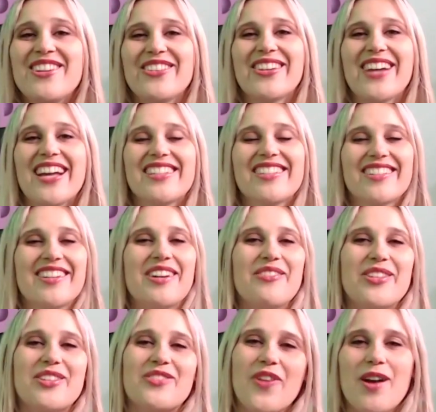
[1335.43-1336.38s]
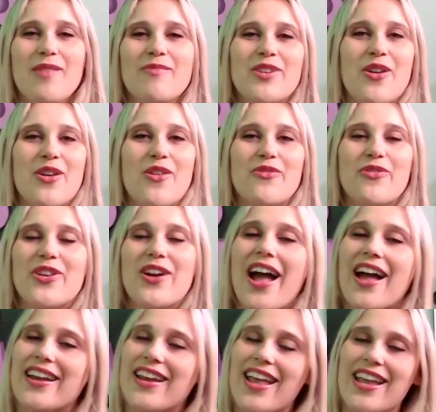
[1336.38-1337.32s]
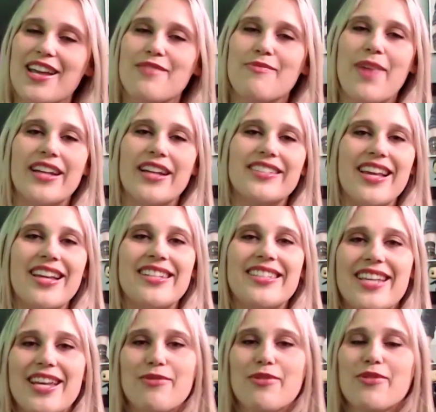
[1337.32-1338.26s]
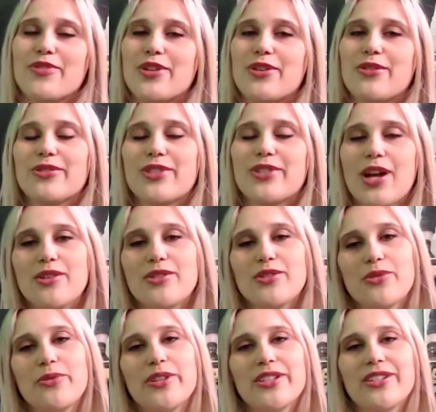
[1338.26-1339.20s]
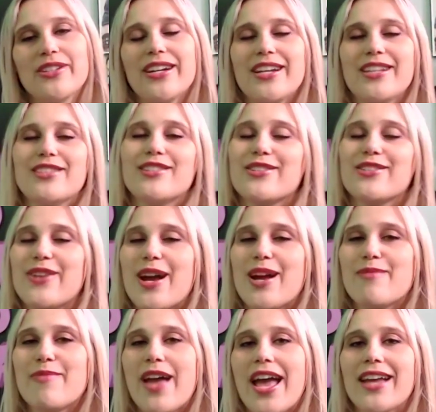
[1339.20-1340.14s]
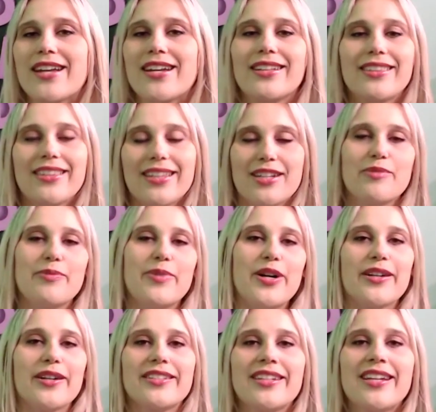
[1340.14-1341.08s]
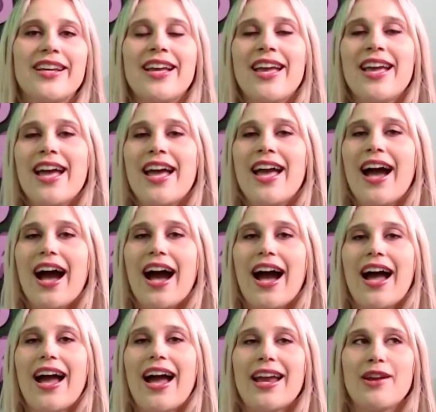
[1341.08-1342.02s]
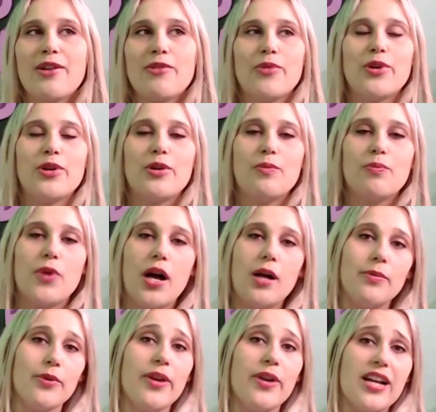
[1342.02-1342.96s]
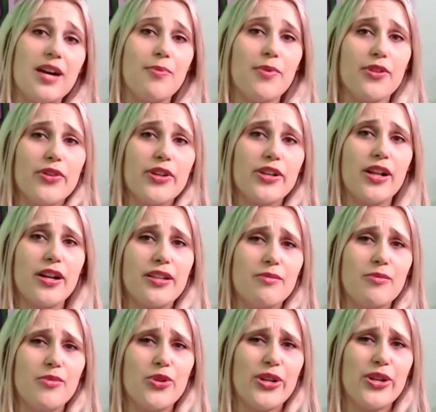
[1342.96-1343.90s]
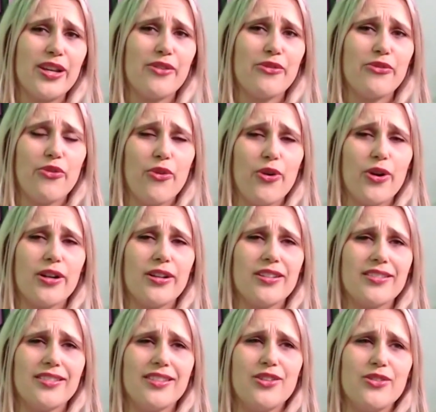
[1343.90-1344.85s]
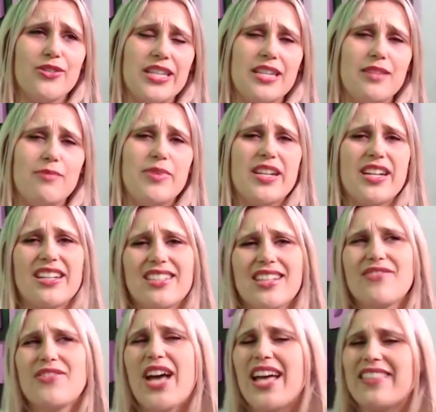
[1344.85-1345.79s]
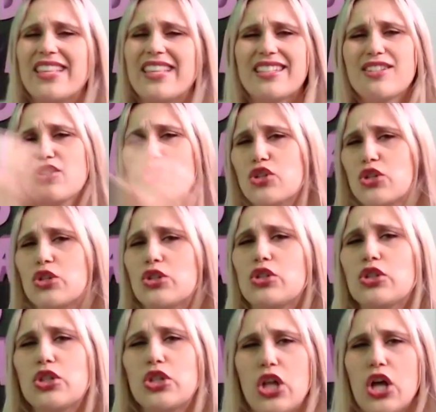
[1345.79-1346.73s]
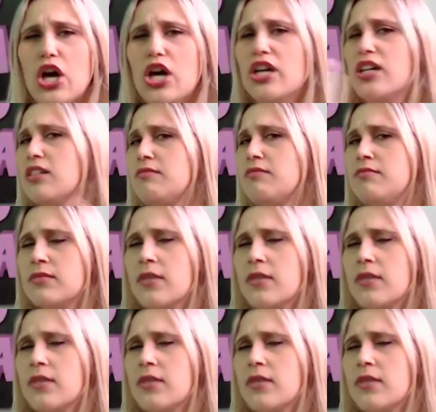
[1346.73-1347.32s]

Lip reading: You guys can always find me over at AMXNDAReviews on Twitter, Instagram, and Letterboxd. I will probably wake up at 3 o'clock in the morning for Loki, because I've had this internal clock